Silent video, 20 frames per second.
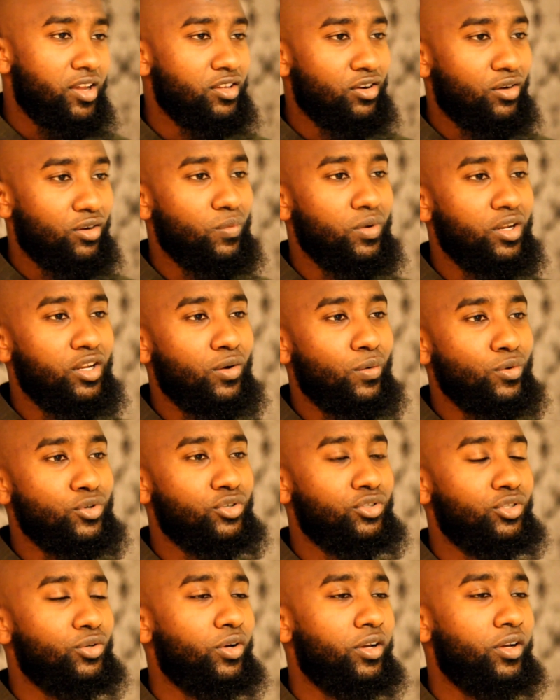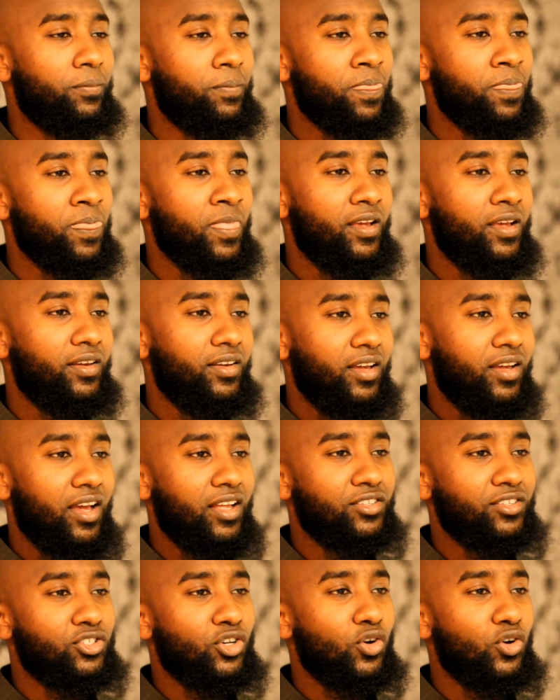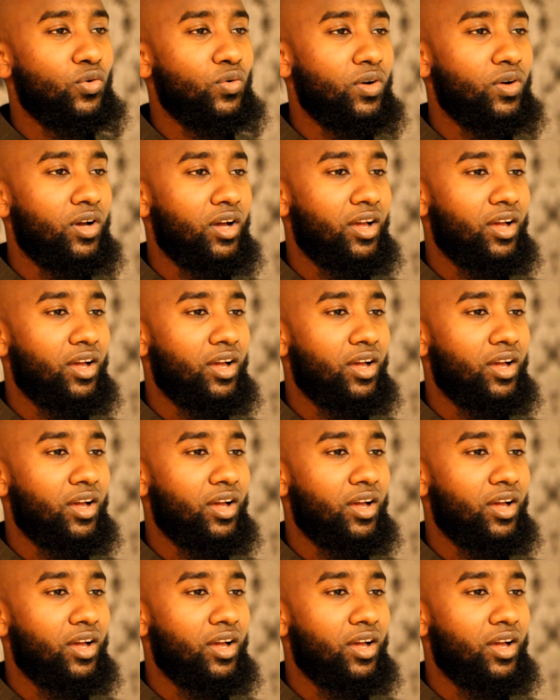You don't really know what you're doing. And so